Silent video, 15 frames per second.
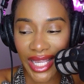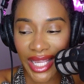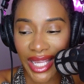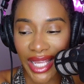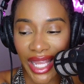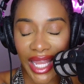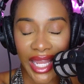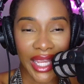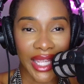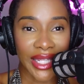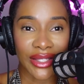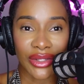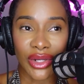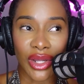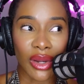And,
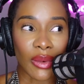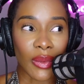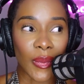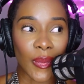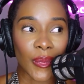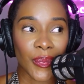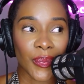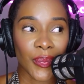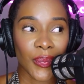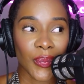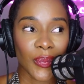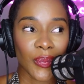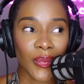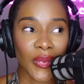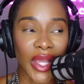you know,
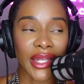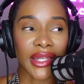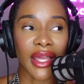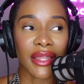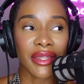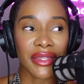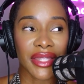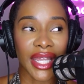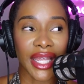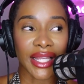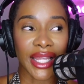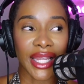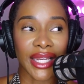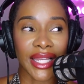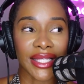another thing,
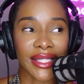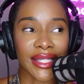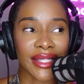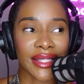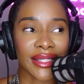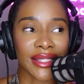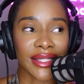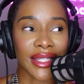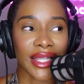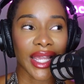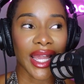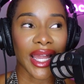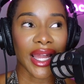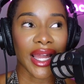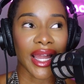ladies, is
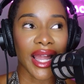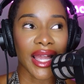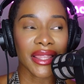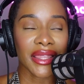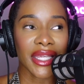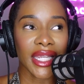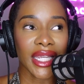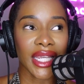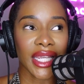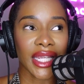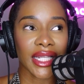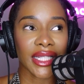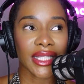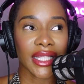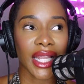I think
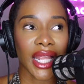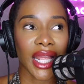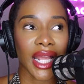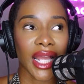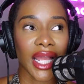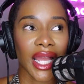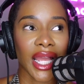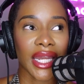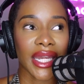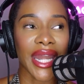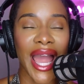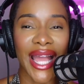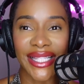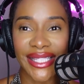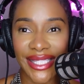
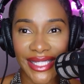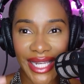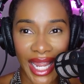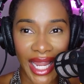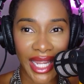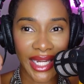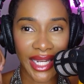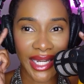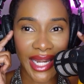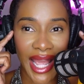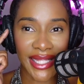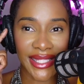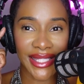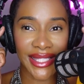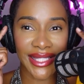not staying in
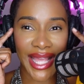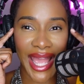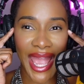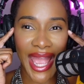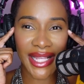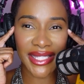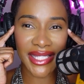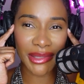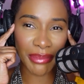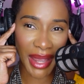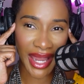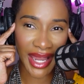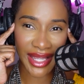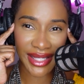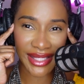that sad
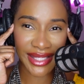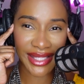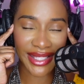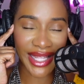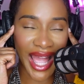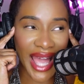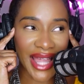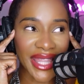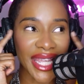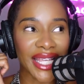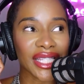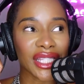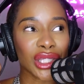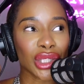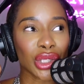space, I think
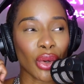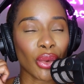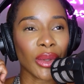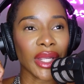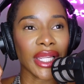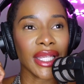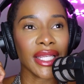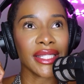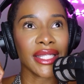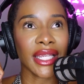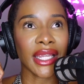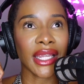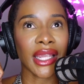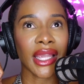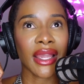it's so
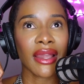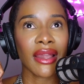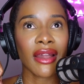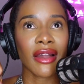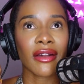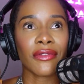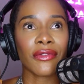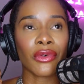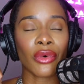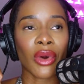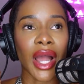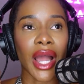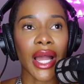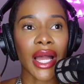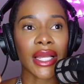easy for
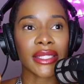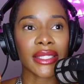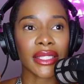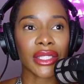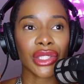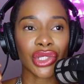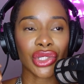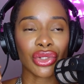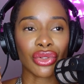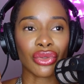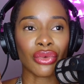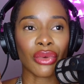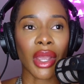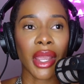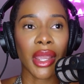us
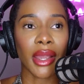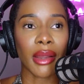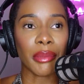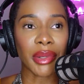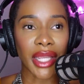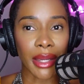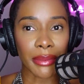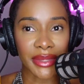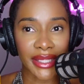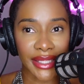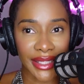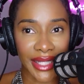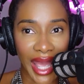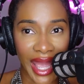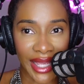to be
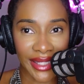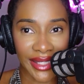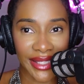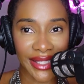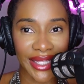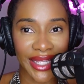upset